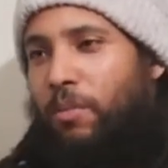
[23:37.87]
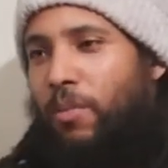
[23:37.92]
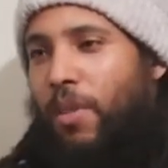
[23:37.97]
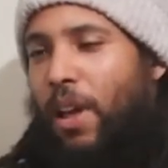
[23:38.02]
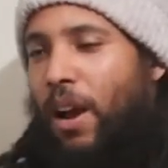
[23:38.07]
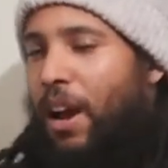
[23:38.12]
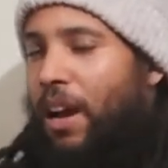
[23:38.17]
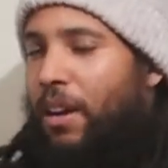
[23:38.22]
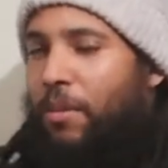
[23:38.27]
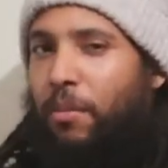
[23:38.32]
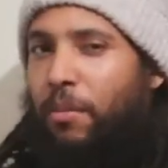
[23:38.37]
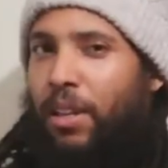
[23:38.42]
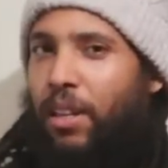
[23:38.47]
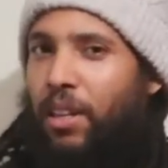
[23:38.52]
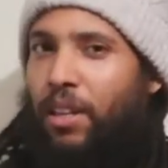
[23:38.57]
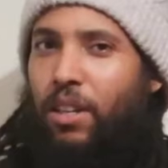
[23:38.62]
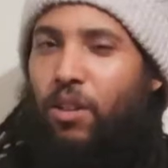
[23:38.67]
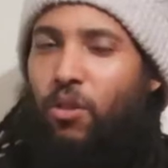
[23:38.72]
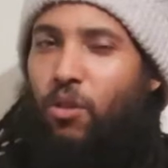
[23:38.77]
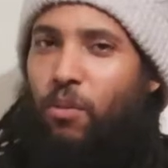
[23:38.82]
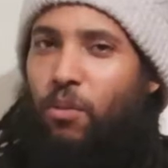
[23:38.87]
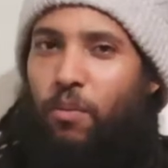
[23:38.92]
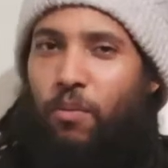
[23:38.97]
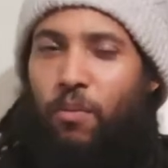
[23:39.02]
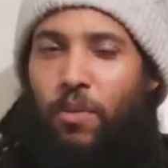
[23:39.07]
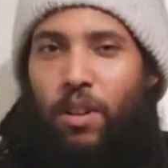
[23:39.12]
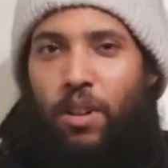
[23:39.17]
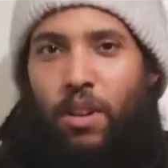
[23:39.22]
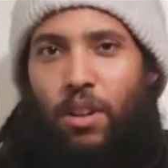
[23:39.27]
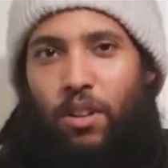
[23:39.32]
that had been killed
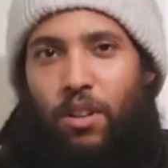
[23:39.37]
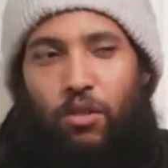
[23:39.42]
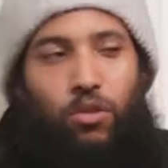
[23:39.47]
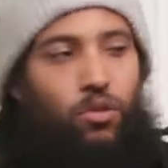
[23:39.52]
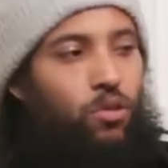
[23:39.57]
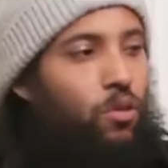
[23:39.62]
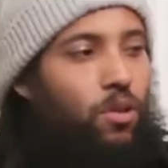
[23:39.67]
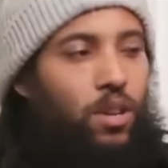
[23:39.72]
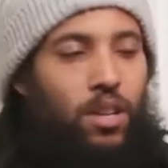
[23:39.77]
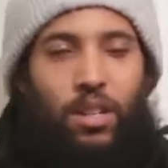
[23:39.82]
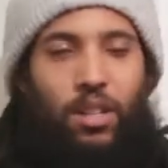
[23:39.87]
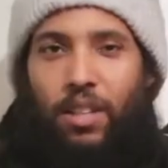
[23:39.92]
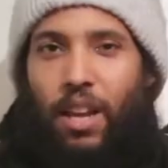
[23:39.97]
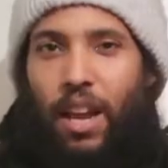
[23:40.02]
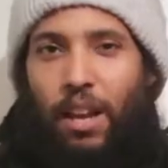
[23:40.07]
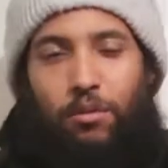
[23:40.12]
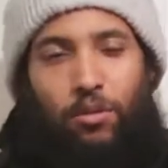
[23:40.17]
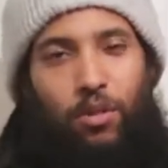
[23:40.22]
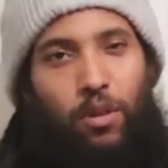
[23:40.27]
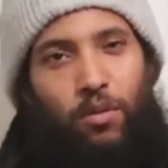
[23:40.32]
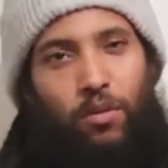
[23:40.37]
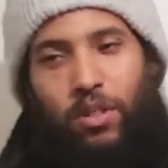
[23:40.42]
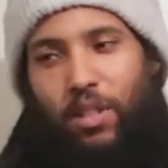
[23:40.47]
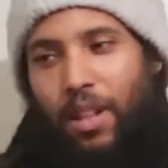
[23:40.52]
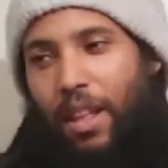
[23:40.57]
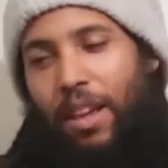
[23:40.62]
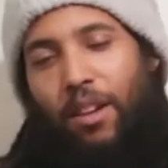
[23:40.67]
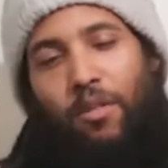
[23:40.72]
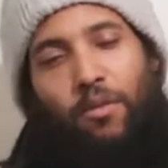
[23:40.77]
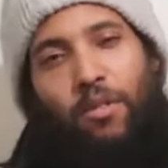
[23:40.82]
during the times of
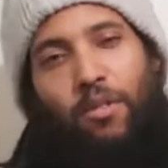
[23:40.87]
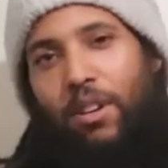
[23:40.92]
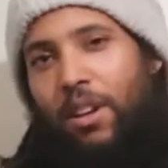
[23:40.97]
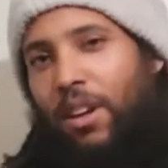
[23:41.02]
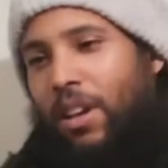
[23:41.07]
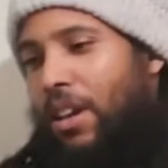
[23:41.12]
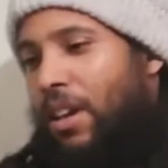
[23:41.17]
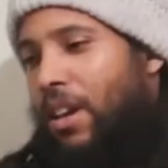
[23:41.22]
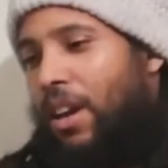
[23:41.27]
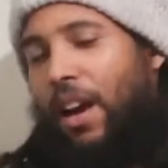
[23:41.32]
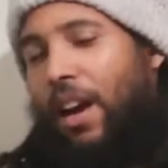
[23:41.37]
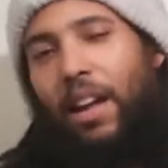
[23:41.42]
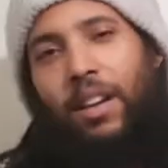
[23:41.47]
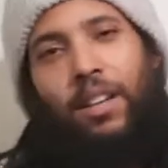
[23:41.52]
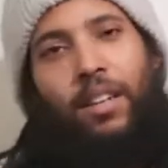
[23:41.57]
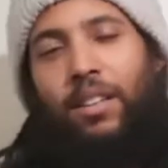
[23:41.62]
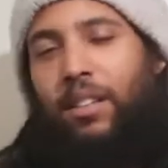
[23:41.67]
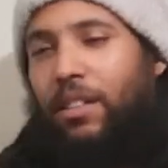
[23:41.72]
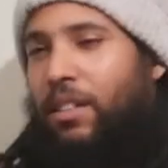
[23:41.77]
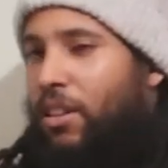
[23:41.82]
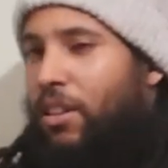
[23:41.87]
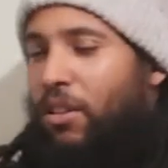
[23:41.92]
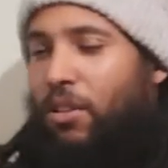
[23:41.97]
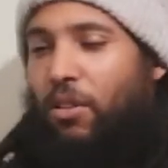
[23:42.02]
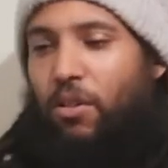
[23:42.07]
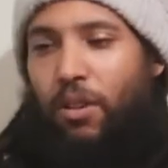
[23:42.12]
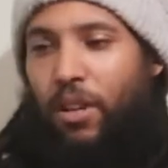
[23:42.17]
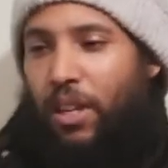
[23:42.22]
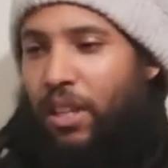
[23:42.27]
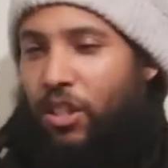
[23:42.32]
slavery and, you
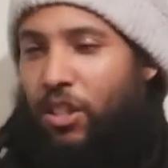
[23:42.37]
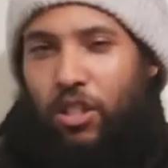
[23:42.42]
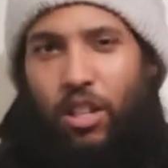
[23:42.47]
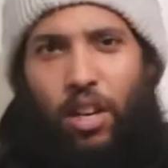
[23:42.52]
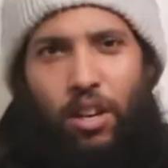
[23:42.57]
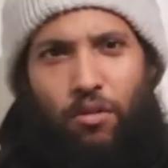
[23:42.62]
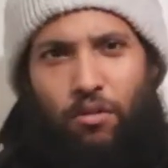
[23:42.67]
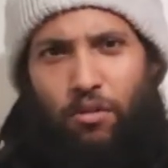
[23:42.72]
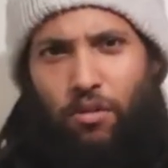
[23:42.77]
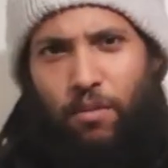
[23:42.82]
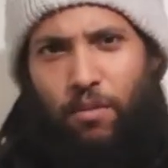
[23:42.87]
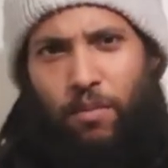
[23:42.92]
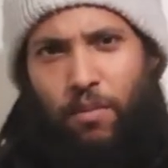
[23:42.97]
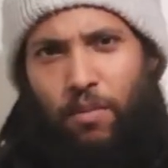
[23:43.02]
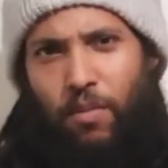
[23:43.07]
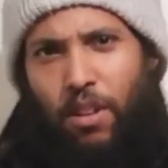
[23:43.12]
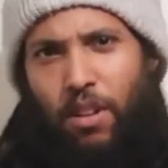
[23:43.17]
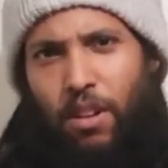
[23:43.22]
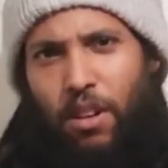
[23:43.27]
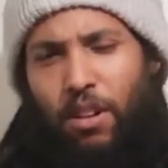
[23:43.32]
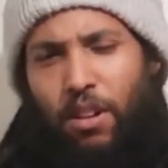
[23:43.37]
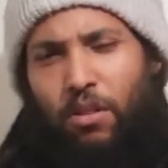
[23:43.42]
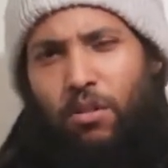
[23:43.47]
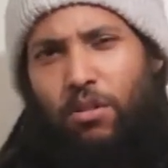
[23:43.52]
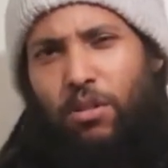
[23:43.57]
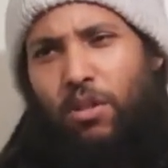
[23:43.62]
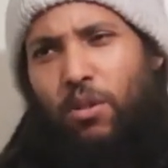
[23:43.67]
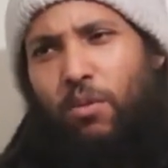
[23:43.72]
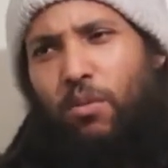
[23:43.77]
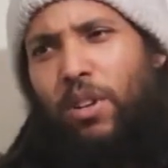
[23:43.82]
know, in general. You know,
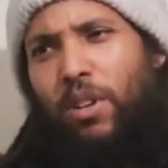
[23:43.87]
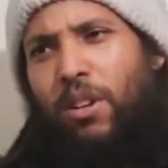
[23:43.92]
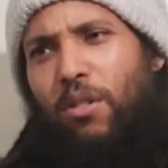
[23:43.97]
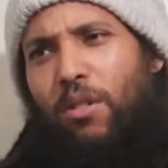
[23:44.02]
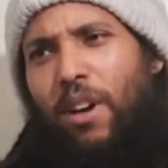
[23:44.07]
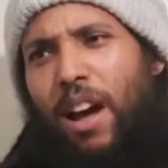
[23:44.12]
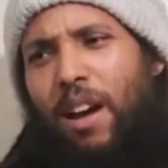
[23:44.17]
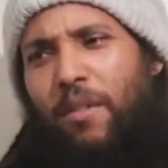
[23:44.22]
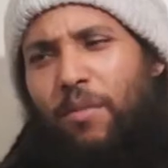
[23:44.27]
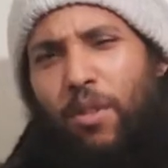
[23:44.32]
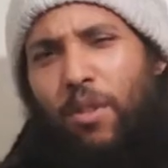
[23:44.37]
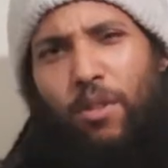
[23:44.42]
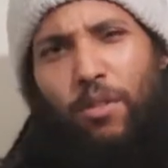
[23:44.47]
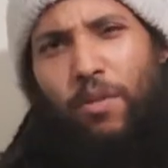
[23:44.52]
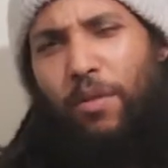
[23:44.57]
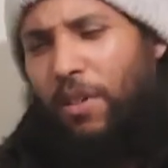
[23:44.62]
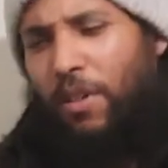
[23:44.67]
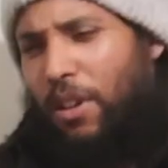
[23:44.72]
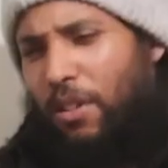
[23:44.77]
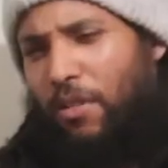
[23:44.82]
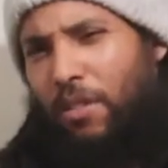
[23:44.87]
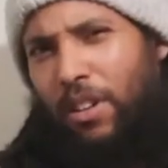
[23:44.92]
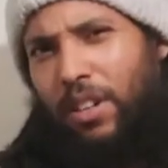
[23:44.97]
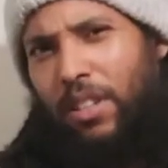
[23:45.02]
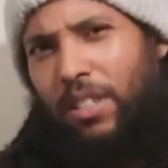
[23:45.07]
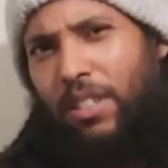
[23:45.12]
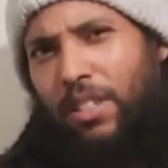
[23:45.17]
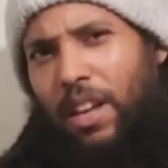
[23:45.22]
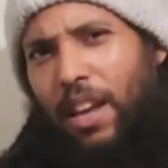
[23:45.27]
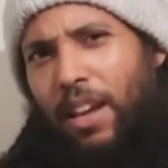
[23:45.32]
so we don't have no fear in
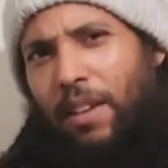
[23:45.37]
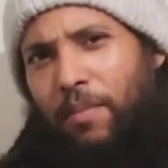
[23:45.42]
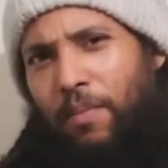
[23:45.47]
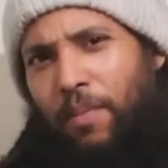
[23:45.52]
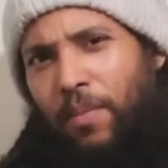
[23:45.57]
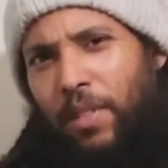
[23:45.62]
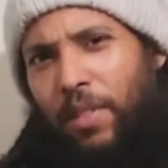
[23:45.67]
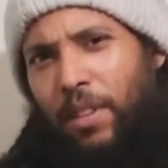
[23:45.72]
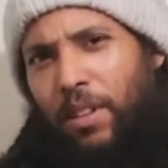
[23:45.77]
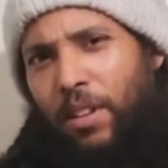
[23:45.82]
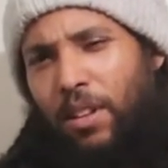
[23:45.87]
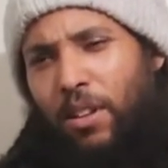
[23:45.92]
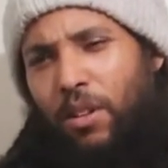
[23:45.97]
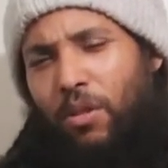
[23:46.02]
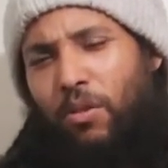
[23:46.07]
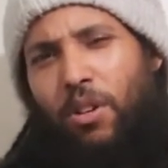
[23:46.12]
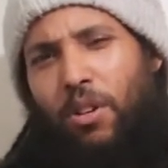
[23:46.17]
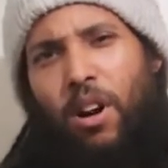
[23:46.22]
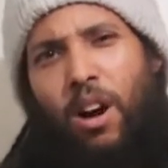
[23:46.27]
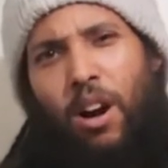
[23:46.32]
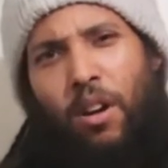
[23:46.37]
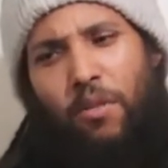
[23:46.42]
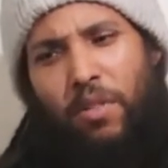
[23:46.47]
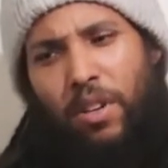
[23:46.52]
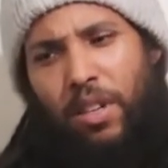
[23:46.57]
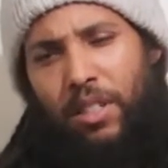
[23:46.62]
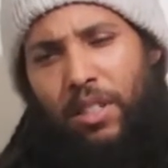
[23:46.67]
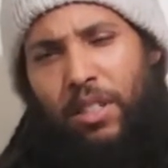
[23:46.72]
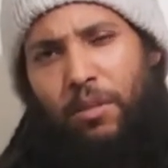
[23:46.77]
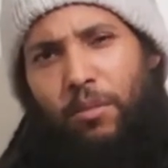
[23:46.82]
this time. You know,
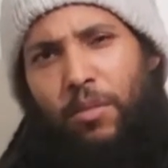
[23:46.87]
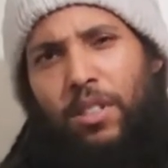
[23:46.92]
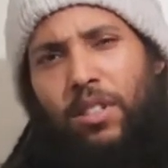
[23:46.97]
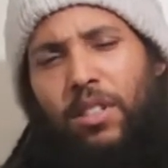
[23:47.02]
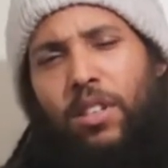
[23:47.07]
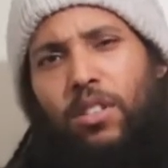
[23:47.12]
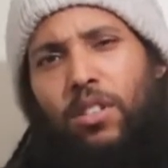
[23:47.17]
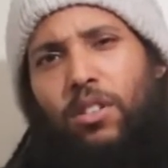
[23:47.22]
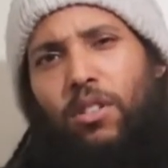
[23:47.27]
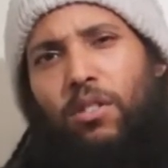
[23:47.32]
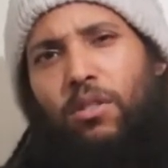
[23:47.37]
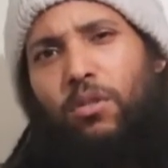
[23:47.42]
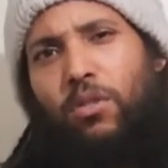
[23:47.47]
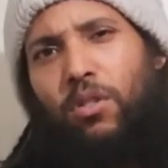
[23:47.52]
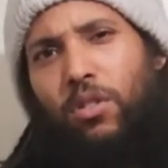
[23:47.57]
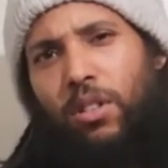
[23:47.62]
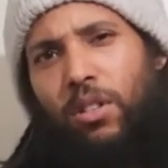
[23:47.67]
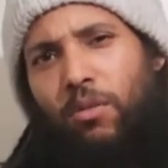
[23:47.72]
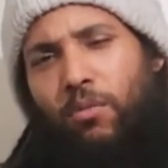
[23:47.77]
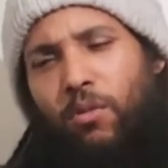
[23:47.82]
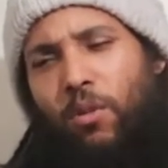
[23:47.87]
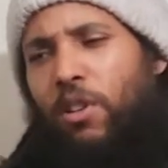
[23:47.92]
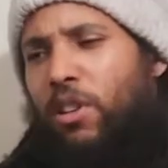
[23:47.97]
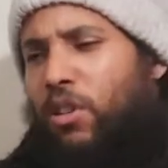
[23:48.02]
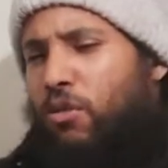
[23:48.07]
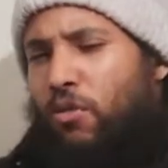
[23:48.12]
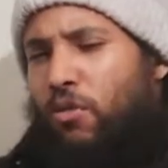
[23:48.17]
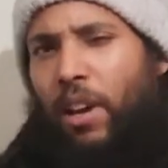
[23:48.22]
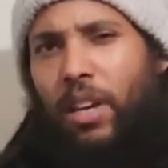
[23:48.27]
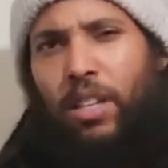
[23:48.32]
Garveyism is the solution.
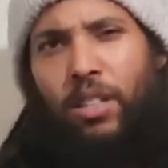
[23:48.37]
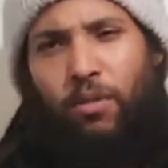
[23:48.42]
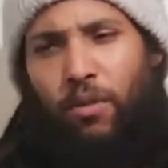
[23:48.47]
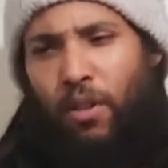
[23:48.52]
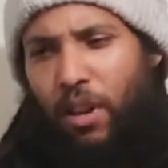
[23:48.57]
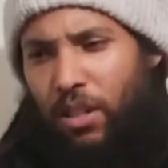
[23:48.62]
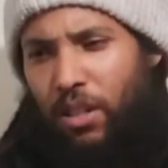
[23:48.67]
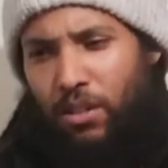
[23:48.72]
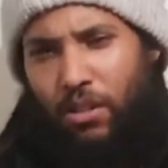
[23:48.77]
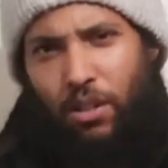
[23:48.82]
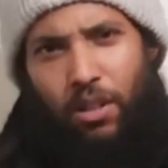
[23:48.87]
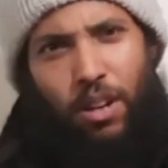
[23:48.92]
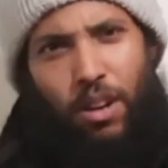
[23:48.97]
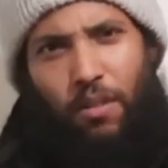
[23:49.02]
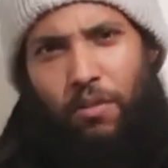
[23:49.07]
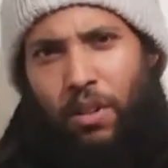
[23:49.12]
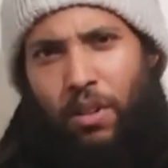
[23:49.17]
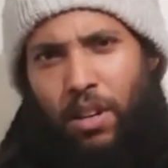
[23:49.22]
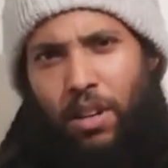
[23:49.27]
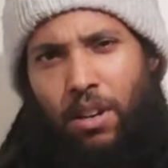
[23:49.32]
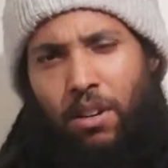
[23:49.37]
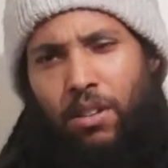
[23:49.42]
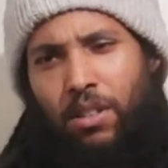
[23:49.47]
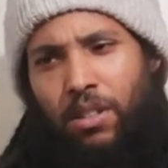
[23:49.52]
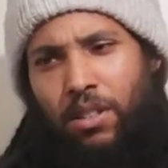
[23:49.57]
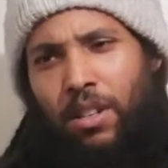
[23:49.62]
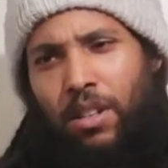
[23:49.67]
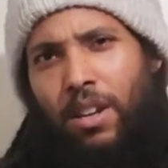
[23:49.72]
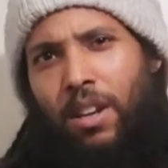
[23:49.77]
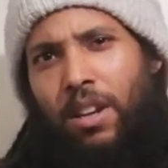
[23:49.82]
It's race first or nothing
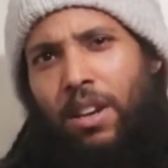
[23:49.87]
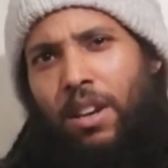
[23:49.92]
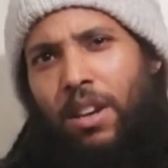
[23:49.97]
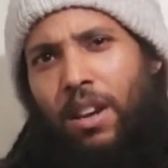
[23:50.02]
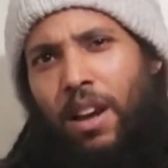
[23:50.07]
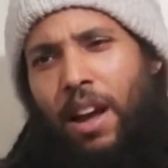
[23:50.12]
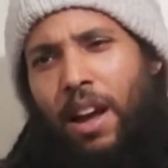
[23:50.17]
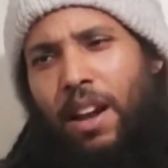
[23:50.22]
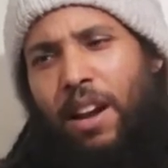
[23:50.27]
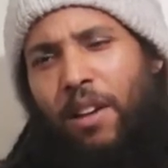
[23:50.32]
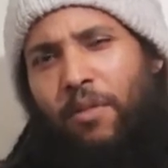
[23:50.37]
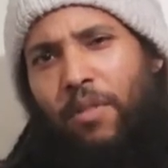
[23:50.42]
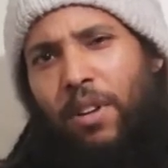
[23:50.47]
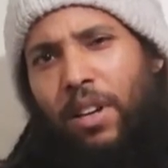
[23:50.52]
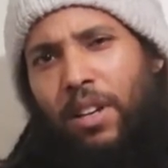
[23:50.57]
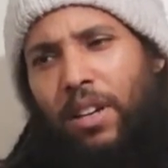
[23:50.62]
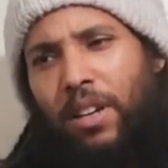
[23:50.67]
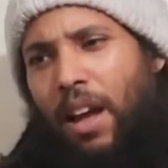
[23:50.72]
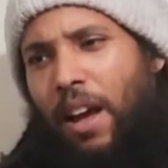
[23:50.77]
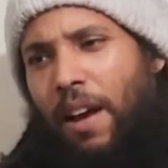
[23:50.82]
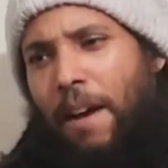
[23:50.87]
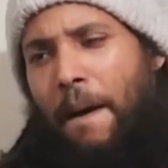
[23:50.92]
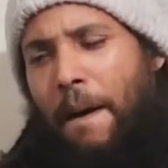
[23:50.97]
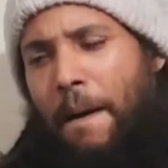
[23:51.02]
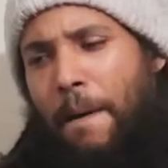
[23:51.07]
else. And I think that